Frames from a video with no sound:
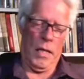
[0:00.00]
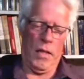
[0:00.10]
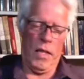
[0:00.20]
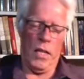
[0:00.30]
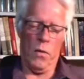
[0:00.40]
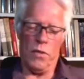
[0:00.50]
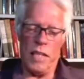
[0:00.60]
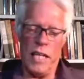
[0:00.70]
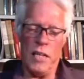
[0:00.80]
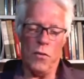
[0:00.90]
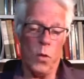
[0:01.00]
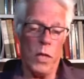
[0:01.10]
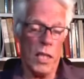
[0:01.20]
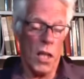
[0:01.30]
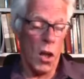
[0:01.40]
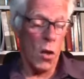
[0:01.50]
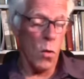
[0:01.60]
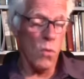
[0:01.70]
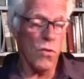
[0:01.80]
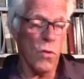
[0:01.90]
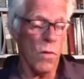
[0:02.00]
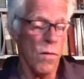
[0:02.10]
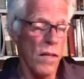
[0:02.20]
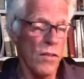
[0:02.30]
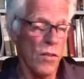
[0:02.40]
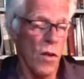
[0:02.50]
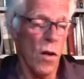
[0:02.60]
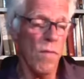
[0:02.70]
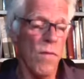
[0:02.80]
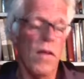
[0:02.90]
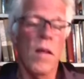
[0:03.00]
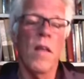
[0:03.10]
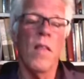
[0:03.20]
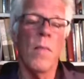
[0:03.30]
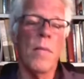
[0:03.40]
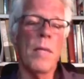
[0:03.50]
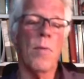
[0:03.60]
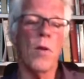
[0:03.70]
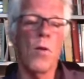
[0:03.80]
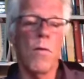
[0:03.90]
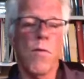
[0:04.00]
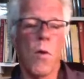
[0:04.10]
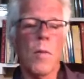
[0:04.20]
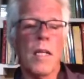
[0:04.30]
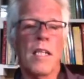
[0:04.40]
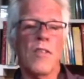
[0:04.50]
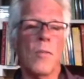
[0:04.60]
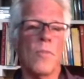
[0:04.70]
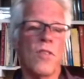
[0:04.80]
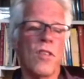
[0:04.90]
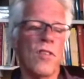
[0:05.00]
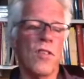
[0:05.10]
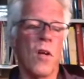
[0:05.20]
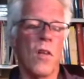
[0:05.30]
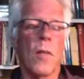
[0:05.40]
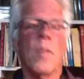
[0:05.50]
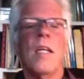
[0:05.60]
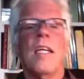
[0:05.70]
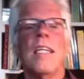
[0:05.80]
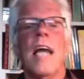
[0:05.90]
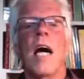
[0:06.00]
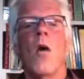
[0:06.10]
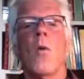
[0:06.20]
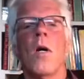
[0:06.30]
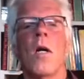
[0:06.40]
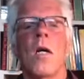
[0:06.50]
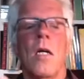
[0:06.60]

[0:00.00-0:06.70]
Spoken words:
those lands were enclosed or fenced off, the people who formerly had subsisted on them now were